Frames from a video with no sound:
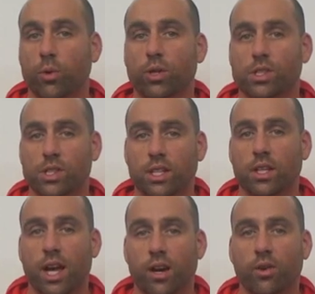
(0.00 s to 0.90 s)
forward to
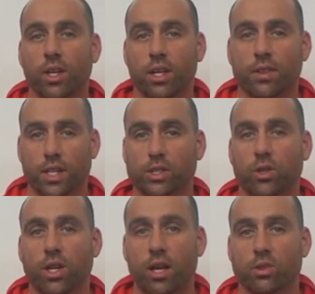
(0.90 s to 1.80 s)
seeing how things
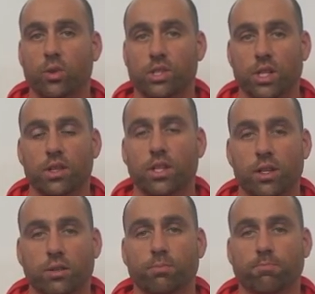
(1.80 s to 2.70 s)
turn out towards the end of the
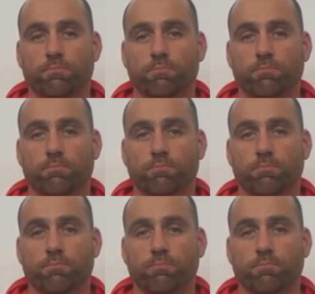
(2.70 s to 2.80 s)
year.